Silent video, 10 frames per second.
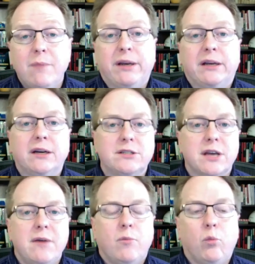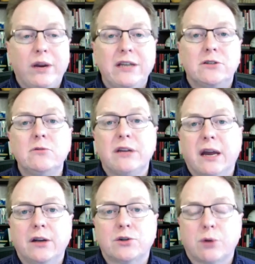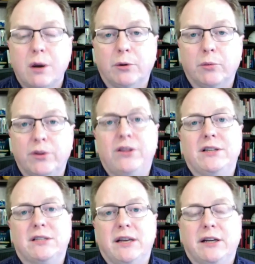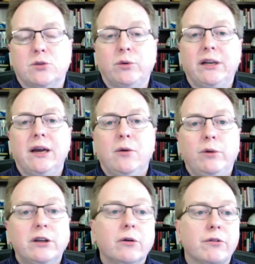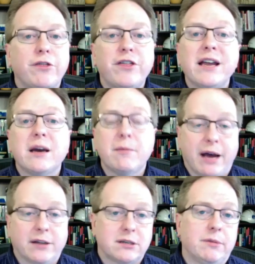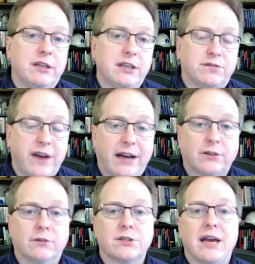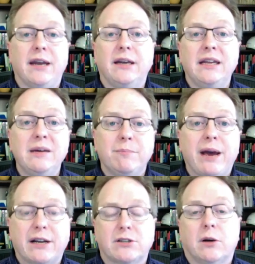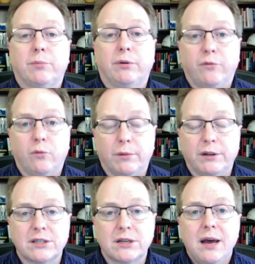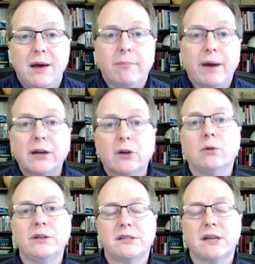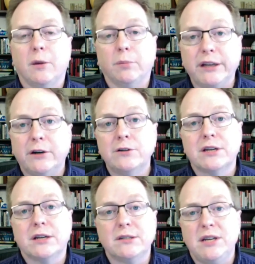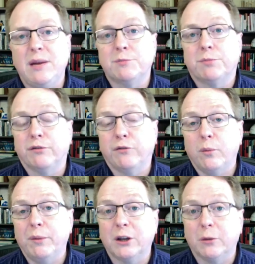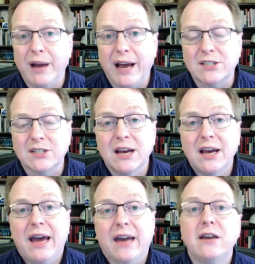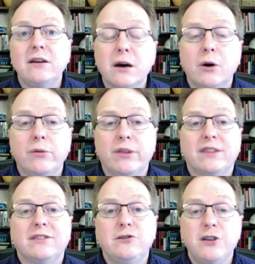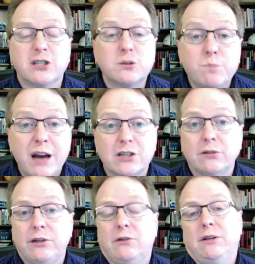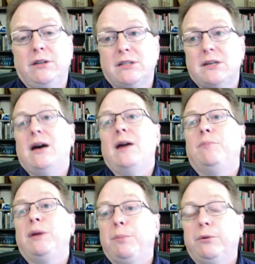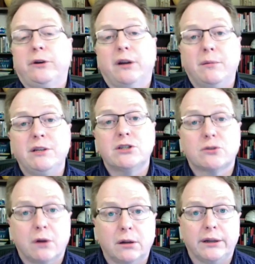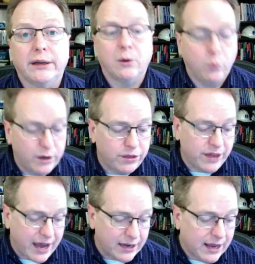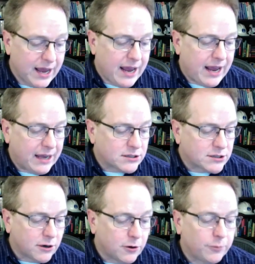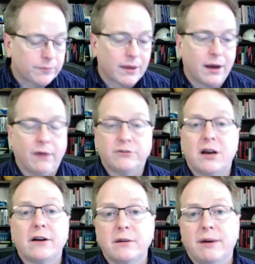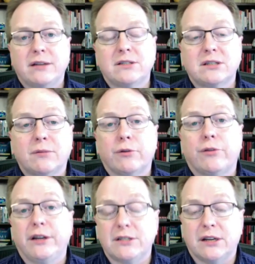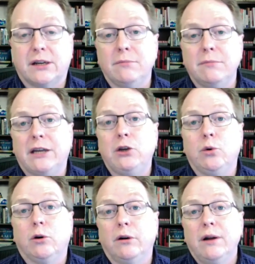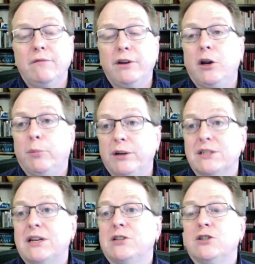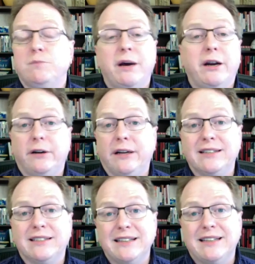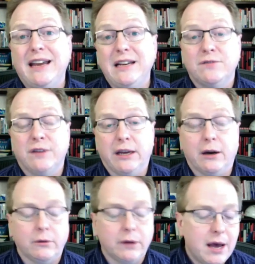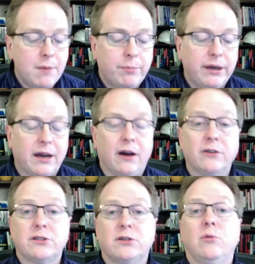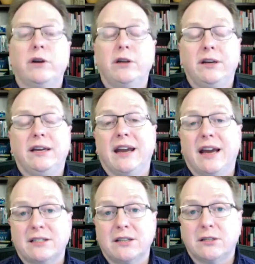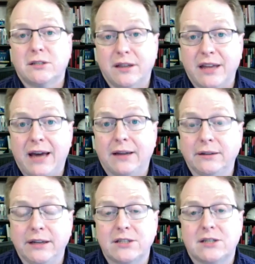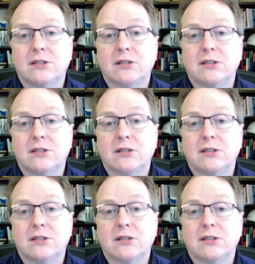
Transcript: Because we do get in trouble with these things. We don't think about some of these factors, and it impacts our performance. My goal is to help leaders and teams perform at their best. And I know that especially during this time, people are going to be struggling with that. And so I've talked about several things that could make your video presentations better in today's video, but I also want you to get access to that list.